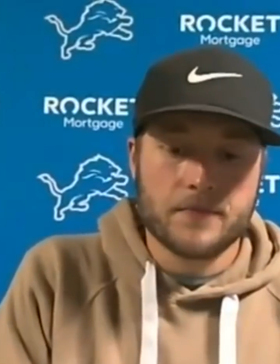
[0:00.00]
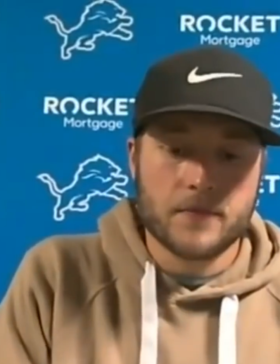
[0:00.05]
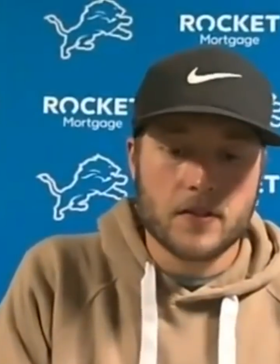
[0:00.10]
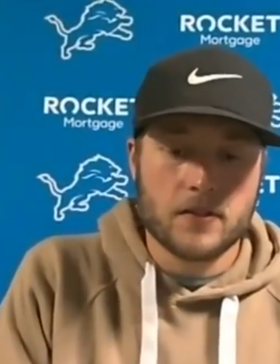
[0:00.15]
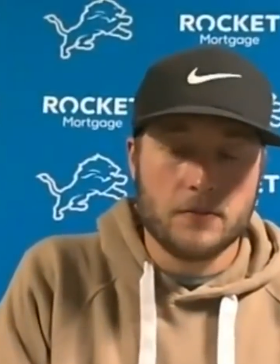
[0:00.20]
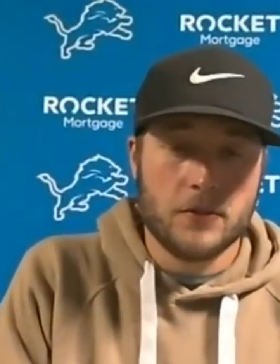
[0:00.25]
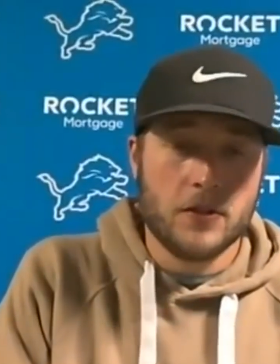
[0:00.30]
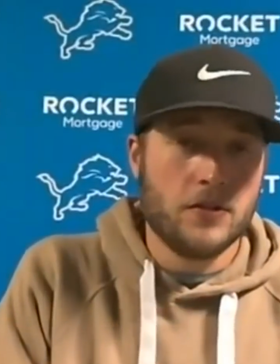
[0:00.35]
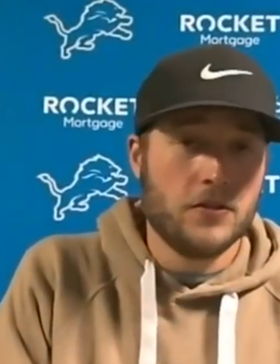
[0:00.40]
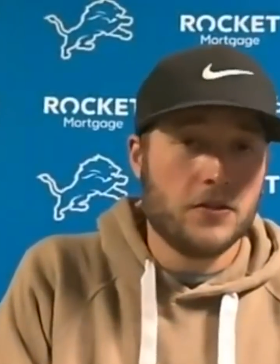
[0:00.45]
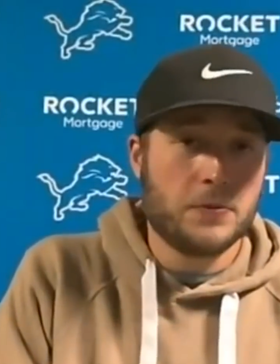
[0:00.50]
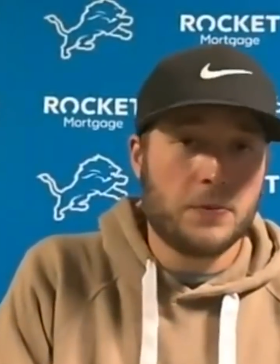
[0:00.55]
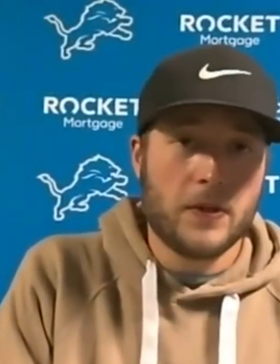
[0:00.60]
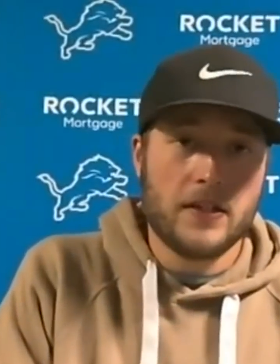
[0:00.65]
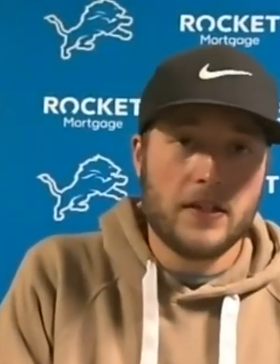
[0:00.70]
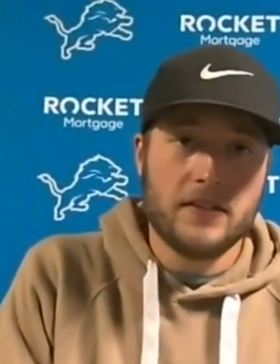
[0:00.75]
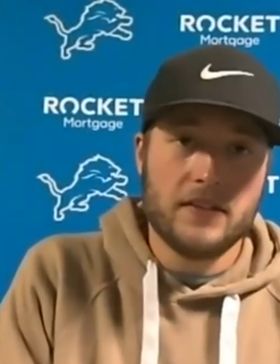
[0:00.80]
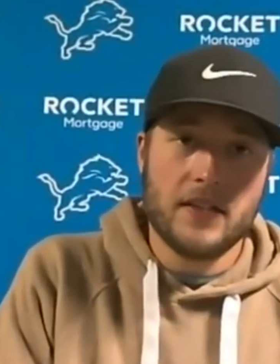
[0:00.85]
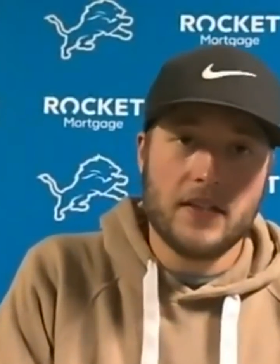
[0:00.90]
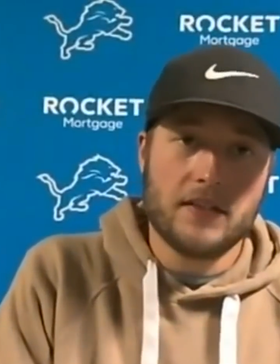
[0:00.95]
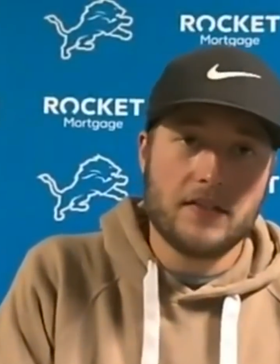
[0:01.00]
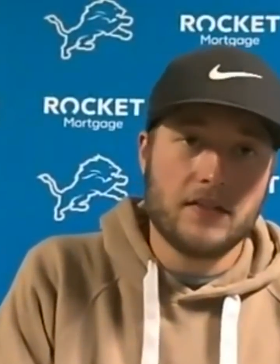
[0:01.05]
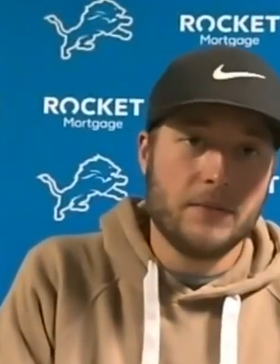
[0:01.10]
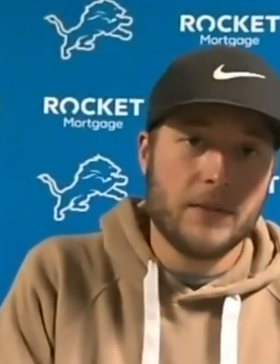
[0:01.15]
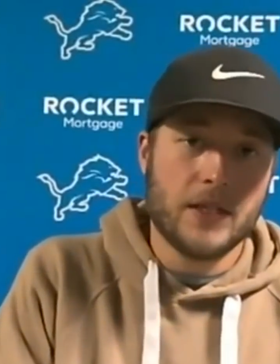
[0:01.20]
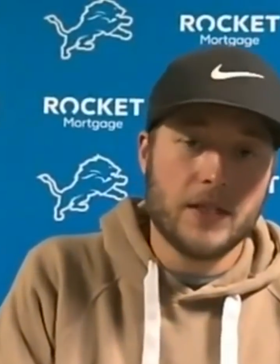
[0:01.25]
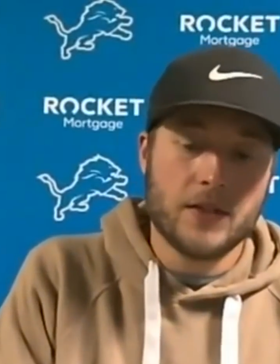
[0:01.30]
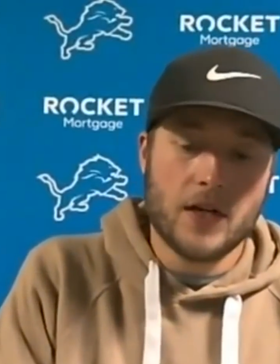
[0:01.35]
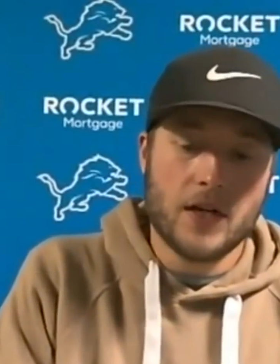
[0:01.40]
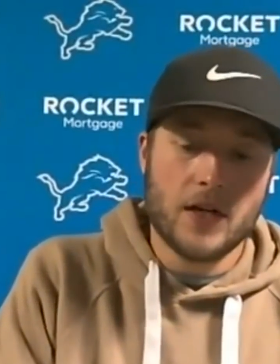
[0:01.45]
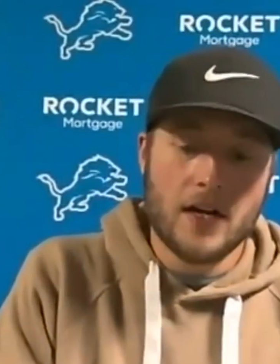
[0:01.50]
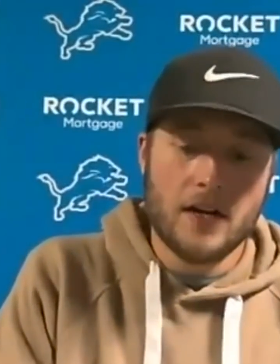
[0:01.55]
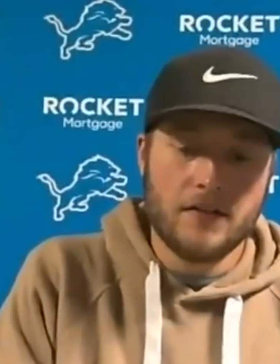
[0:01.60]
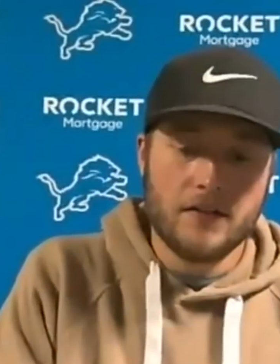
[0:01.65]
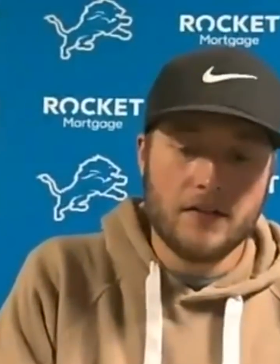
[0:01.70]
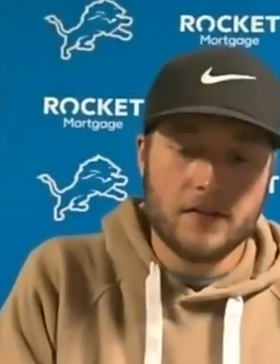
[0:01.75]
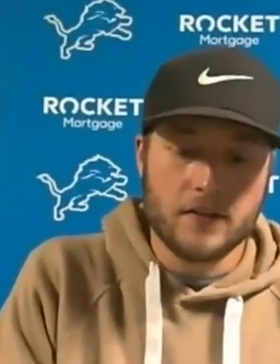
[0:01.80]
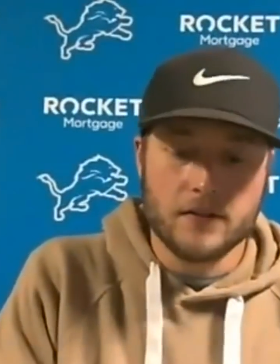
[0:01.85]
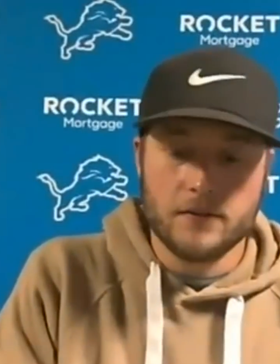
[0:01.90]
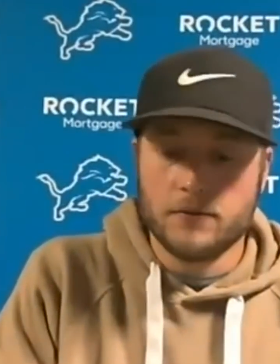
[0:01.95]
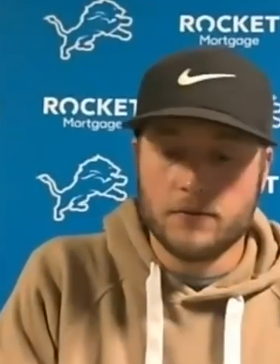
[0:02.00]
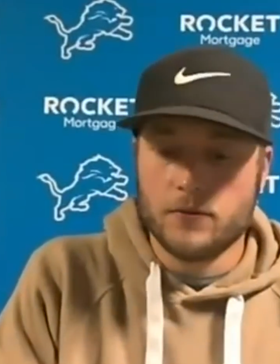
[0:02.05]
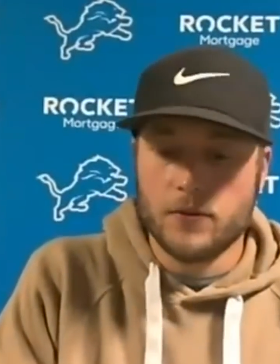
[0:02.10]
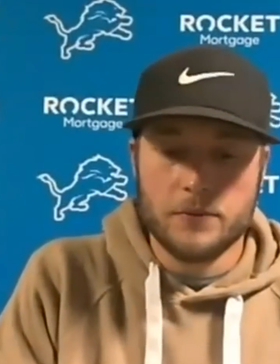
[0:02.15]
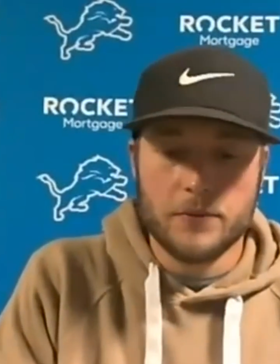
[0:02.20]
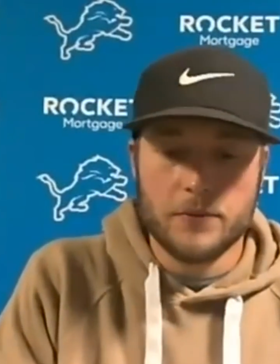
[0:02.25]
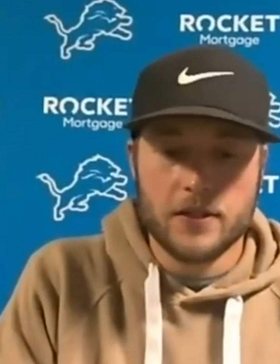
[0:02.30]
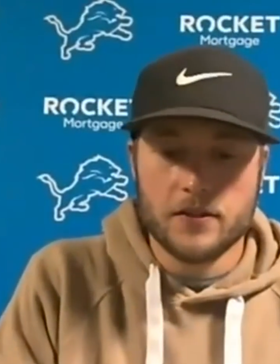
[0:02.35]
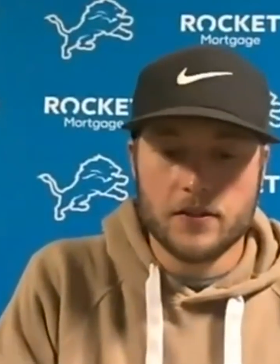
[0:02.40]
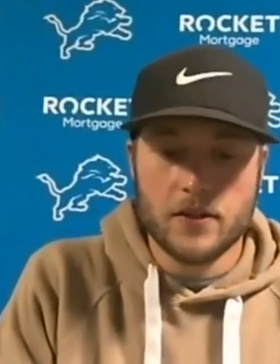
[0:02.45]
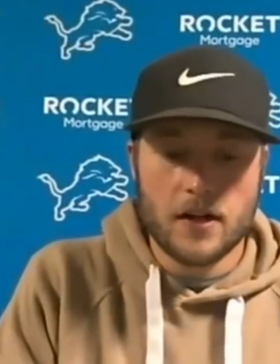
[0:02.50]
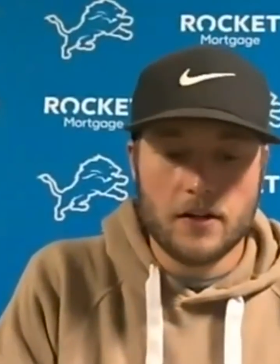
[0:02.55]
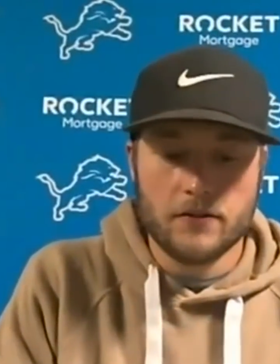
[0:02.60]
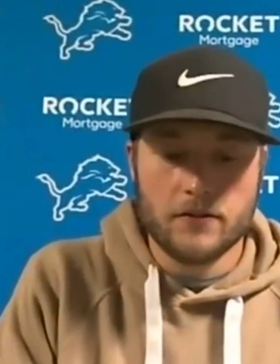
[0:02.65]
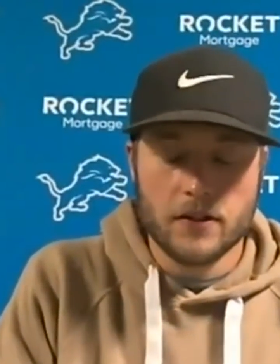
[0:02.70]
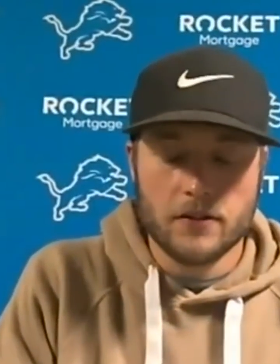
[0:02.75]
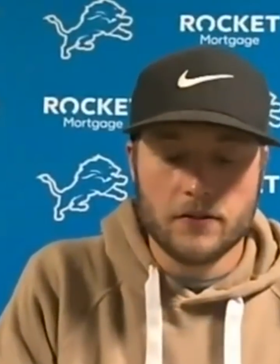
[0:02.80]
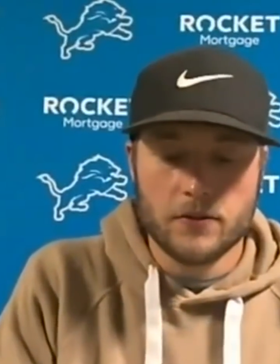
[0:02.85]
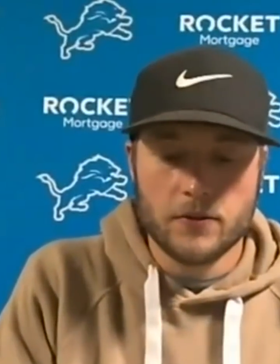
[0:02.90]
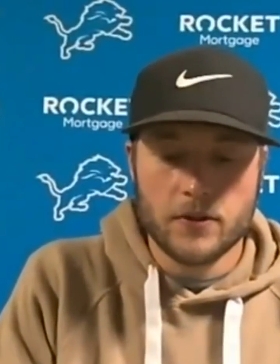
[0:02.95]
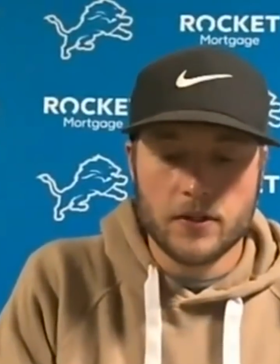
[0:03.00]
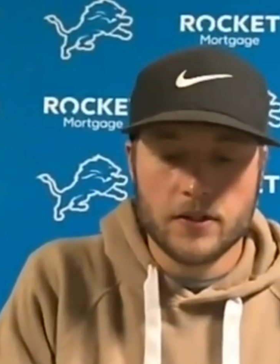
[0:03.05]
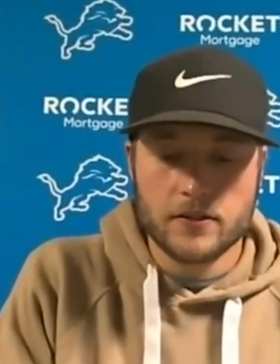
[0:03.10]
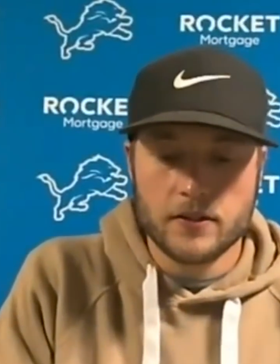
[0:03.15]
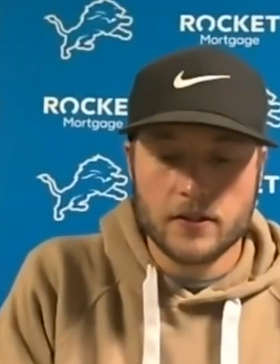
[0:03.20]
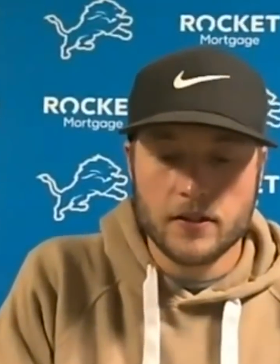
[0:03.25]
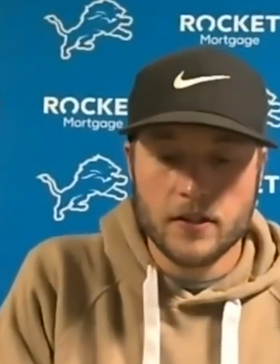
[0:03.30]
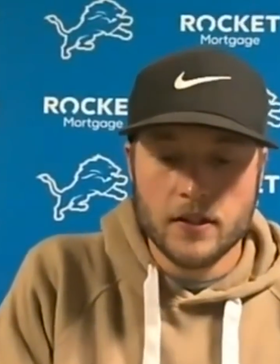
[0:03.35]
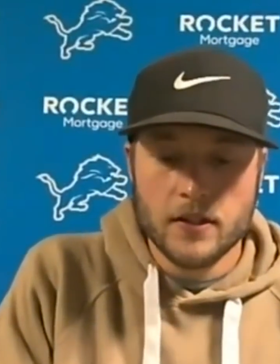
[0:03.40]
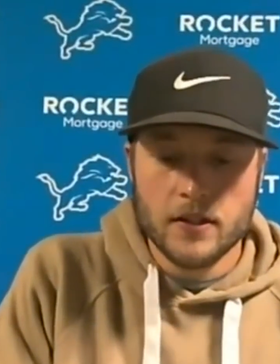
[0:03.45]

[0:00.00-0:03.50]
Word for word: some huge plays in that two minute drive or one minute drive, whatever it was.